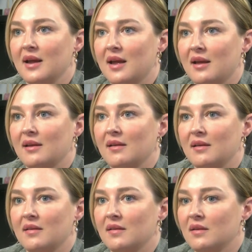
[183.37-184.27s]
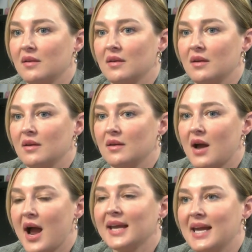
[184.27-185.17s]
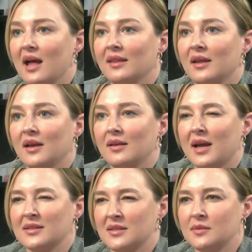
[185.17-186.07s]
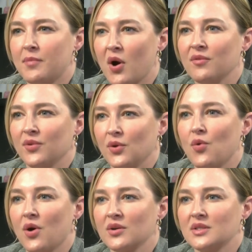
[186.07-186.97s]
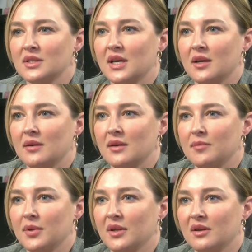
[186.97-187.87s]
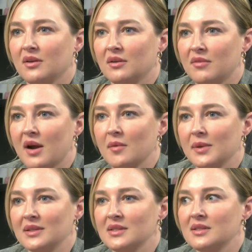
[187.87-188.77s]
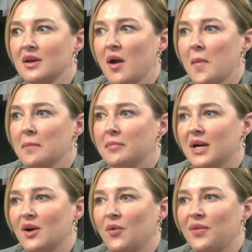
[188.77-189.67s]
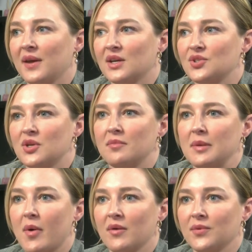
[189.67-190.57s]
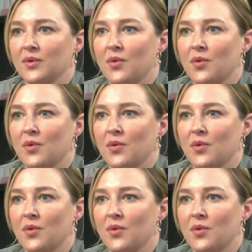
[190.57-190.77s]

And I get that that's par for the course in political environments, but I don't think it should be par for the